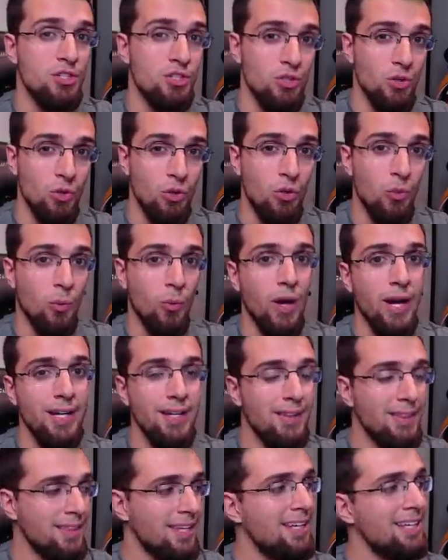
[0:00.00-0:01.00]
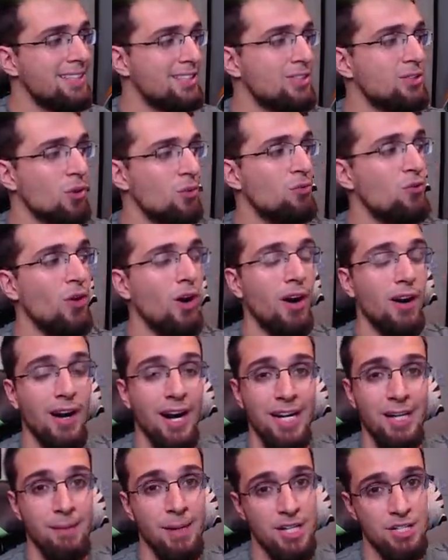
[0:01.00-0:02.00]
So great things so far
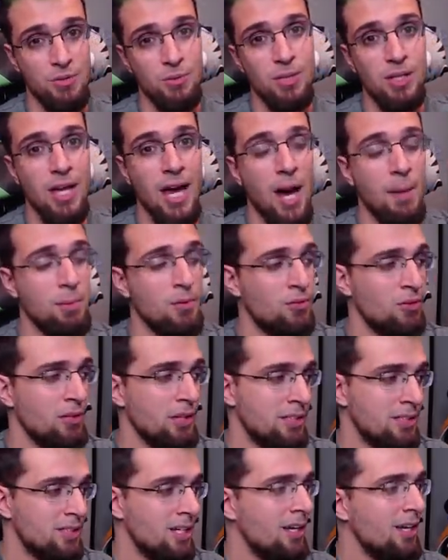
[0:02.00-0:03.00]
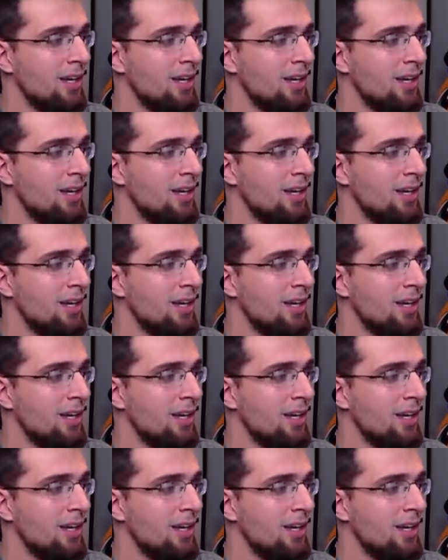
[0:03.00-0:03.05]
and I'm actually really happy for this.